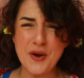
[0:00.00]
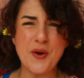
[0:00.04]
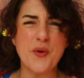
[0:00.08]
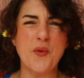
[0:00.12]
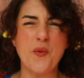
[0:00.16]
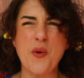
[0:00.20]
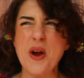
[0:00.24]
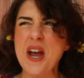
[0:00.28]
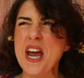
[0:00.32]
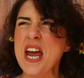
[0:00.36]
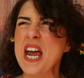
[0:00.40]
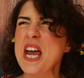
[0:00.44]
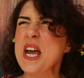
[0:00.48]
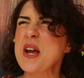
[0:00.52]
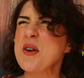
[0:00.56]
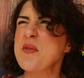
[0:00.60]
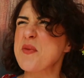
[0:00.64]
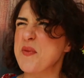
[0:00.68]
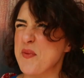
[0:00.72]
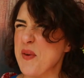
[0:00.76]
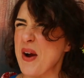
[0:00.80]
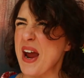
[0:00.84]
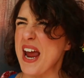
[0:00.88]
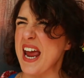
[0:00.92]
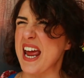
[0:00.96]
We
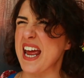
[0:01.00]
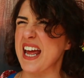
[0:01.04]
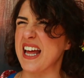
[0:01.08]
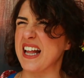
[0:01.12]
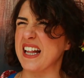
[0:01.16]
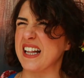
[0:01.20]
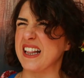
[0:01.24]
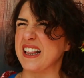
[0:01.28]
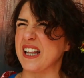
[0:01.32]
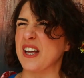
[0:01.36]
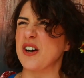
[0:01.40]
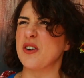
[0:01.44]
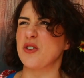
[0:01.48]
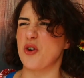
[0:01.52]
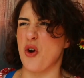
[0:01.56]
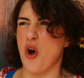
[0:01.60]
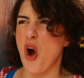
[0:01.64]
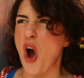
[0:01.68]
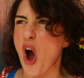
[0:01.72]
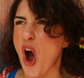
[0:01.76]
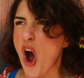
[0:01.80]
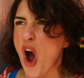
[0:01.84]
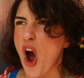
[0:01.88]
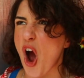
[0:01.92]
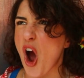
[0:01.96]
will,
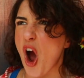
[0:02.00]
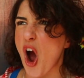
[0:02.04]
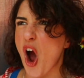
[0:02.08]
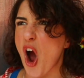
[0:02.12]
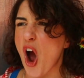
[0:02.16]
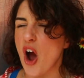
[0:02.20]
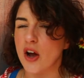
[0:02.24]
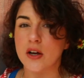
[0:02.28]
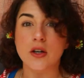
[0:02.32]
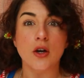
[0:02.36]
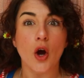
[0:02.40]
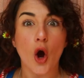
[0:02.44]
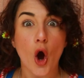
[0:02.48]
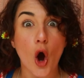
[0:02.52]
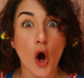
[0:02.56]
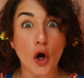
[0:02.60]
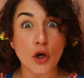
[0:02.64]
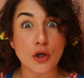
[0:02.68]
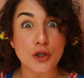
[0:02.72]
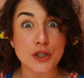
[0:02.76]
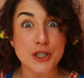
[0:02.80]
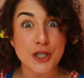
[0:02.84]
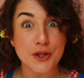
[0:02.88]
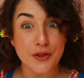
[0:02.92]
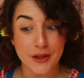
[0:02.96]
ha,
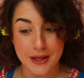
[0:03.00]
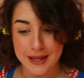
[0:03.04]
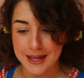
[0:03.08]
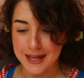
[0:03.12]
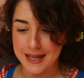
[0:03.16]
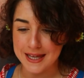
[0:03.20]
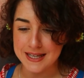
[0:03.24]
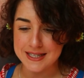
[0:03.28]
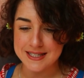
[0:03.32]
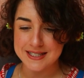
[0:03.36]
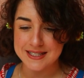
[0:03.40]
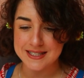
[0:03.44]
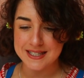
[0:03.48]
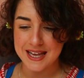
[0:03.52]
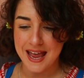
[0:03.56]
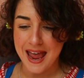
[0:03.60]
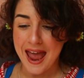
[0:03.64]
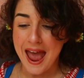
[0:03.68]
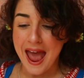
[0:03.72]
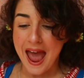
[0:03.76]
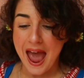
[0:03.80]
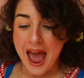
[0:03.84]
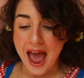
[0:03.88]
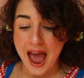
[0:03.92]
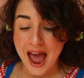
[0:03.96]
honked the geese,
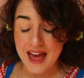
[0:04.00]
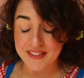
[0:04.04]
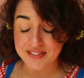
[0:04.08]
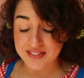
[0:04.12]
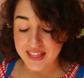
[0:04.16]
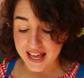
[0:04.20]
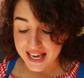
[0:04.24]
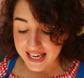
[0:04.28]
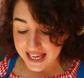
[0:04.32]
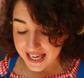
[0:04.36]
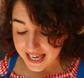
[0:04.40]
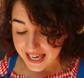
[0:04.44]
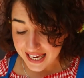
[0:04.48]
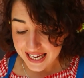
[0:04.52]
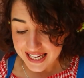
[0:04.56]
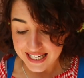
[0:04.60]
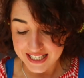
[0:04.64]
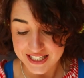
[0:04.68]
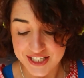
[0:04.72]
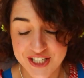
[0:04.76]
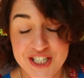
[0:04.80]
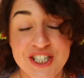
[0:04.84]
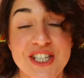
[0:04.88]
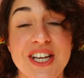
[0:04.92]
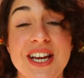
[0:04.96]
and they
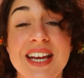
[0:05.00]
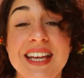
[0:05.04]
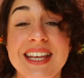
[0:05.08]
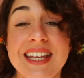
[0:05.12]
each